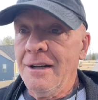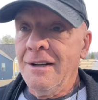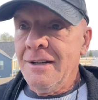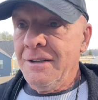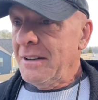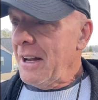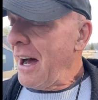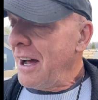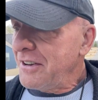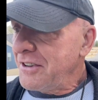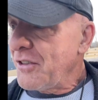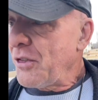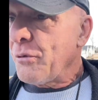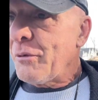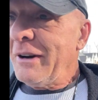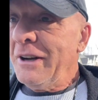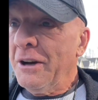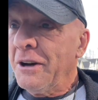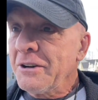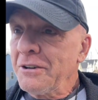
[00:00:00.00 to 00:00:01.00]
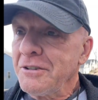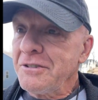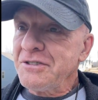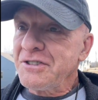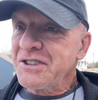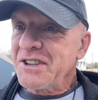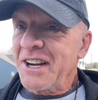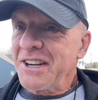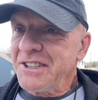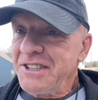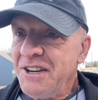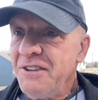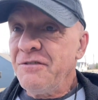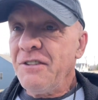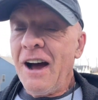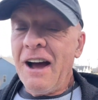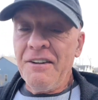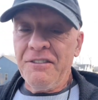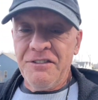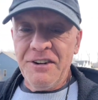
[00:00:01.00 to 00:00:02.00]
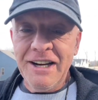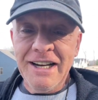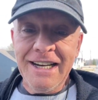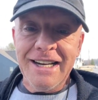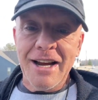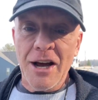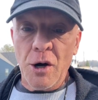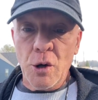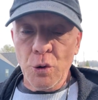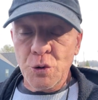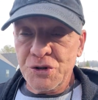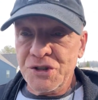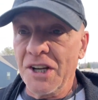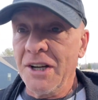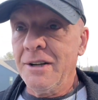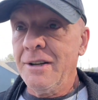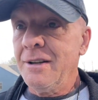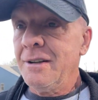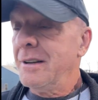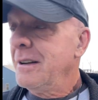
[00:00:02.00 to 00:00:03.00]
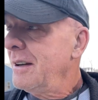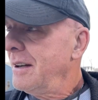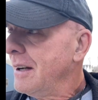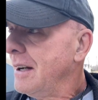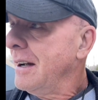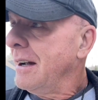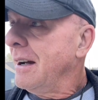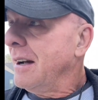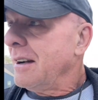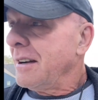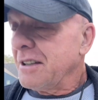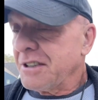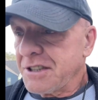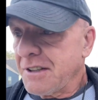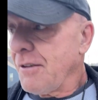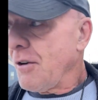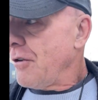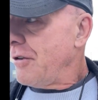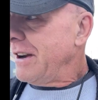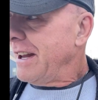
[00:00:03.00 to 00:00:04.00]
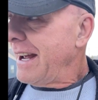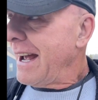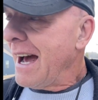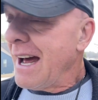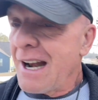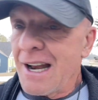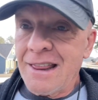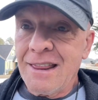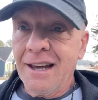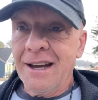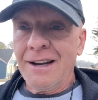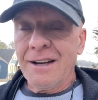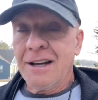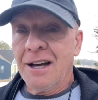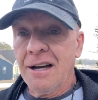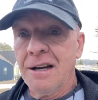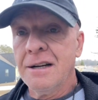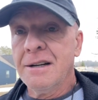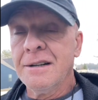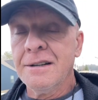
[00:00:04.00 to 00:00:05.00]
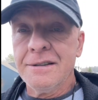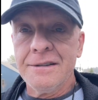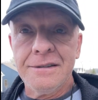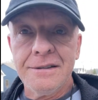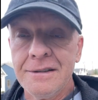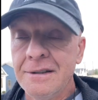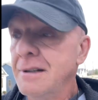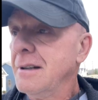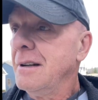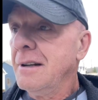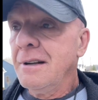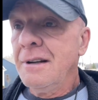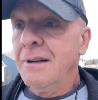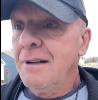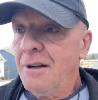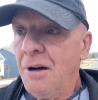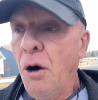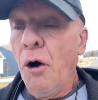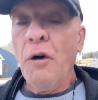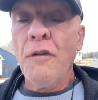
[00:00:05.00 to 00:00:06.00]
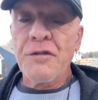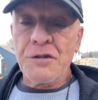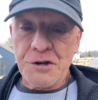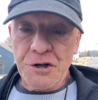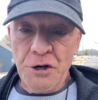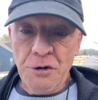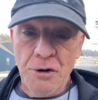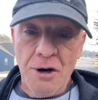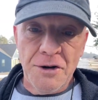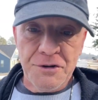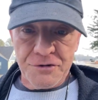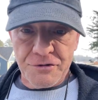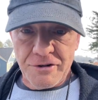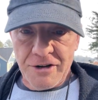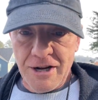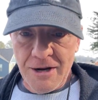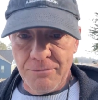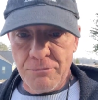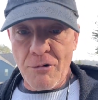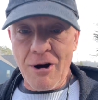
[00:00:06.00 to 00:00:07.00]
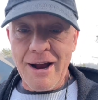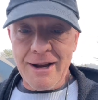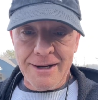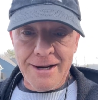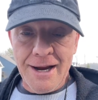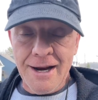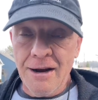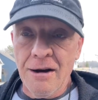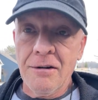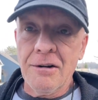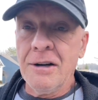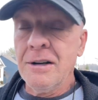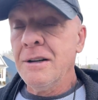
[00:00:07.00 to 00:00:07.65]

Not 365 videos, because I've already got, I think, over 200 up right now.